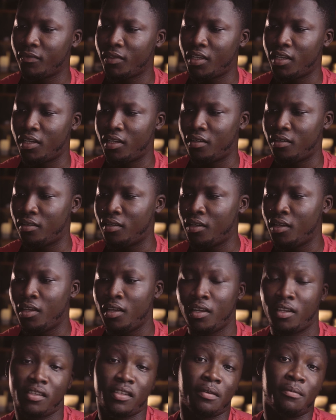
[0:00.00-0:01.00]
and
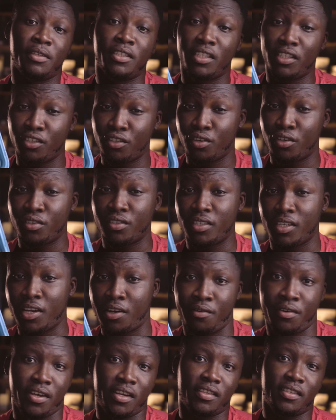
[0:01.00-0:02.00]
in some indigenous
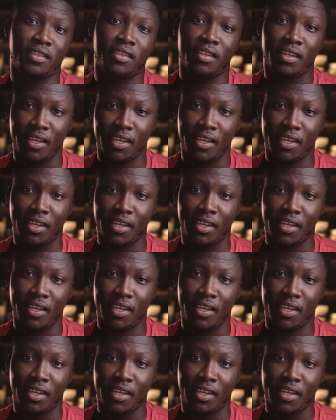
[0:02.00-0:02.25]
areas